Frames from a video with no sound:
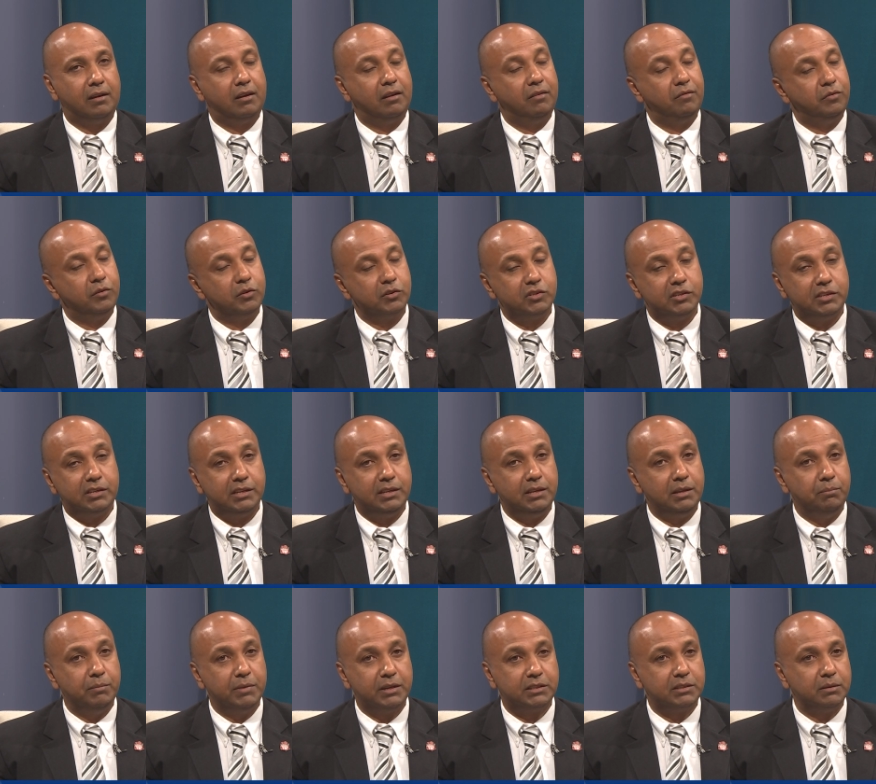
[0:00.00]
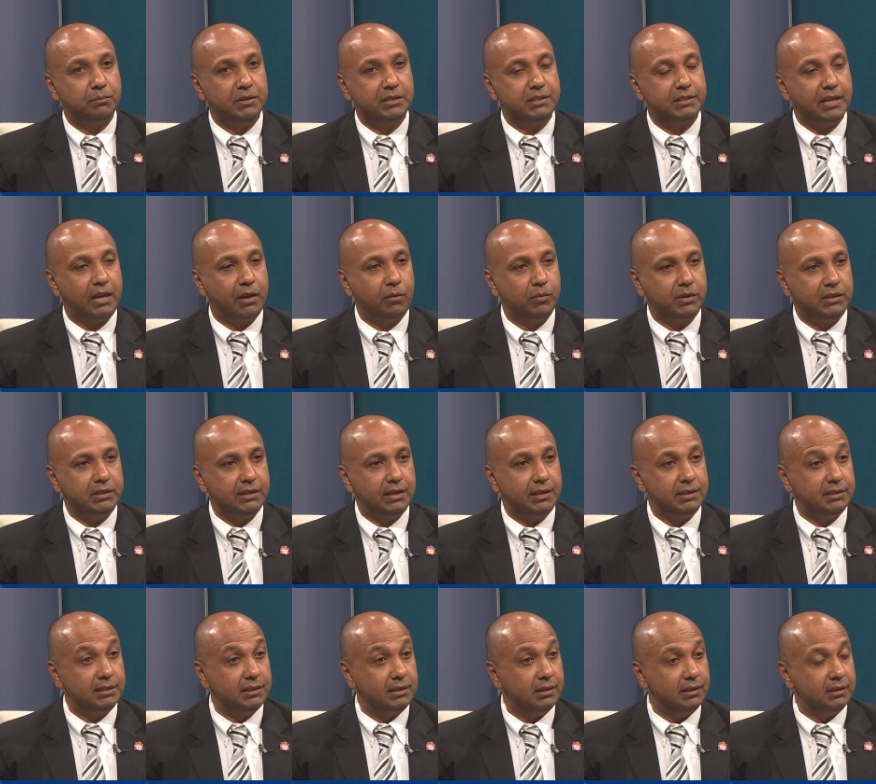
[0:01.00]
Unfortunately, he mixed up the time with
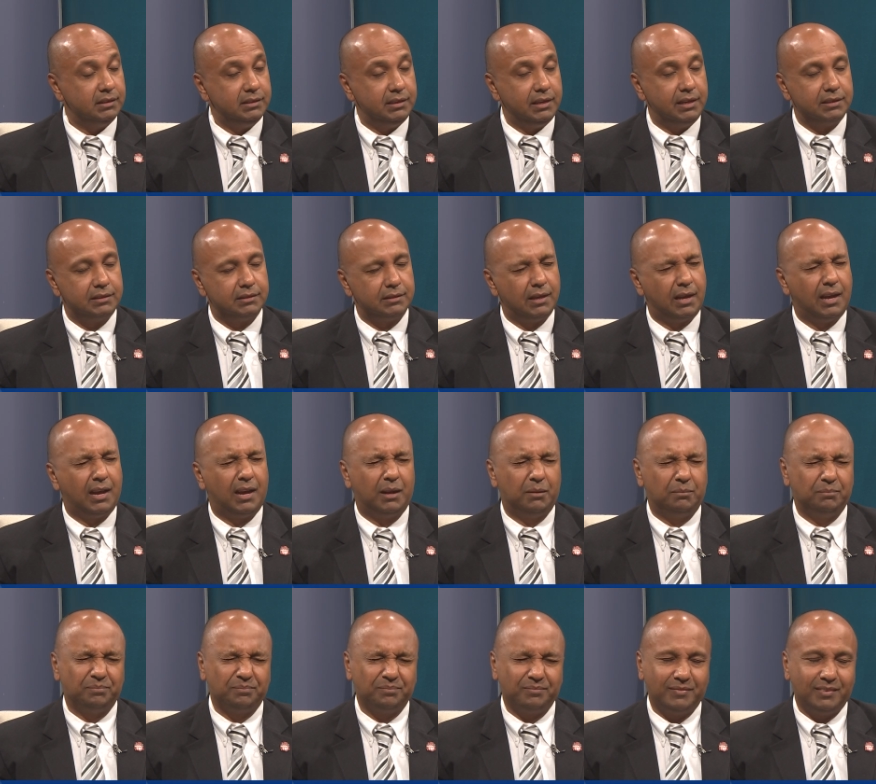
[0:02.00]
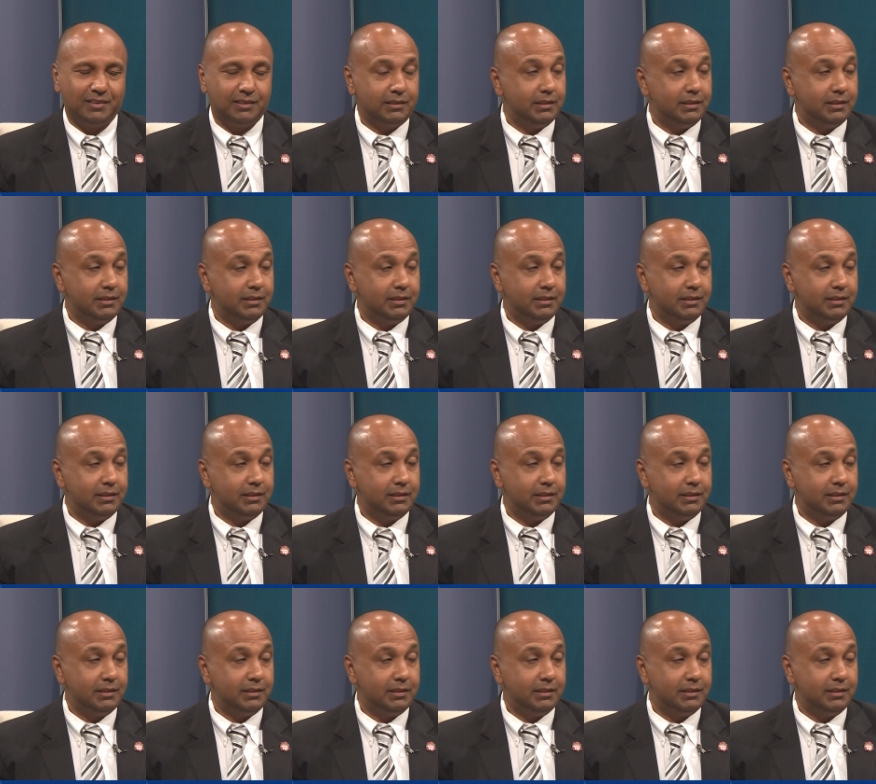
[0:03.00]
TIC, TS, um,